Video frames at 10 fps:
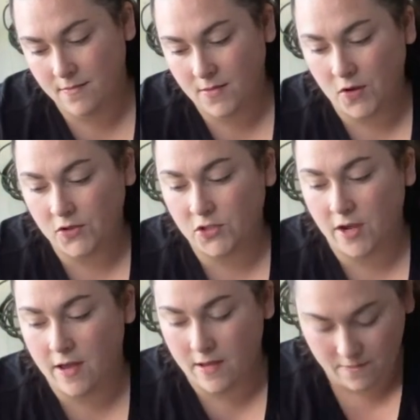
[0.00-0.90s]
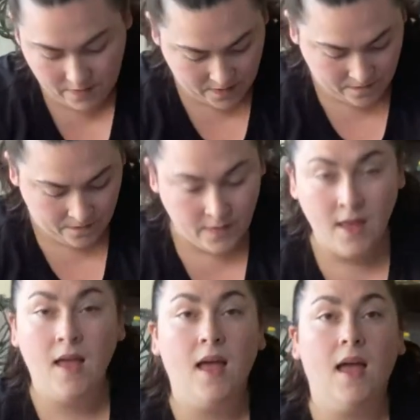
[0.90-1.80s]
Good job.
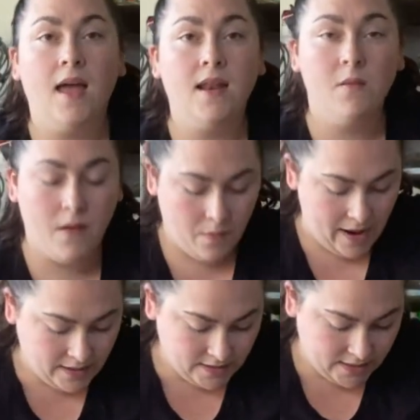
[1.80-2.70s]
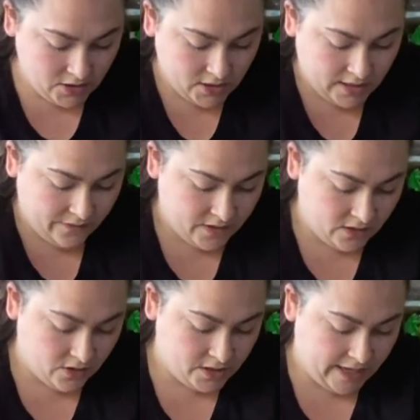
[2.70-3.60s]
And now by practicing just lifting
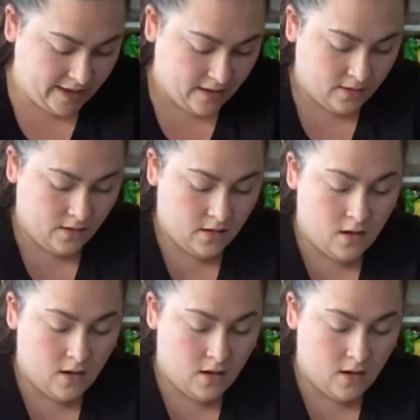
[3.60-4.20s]
their tail,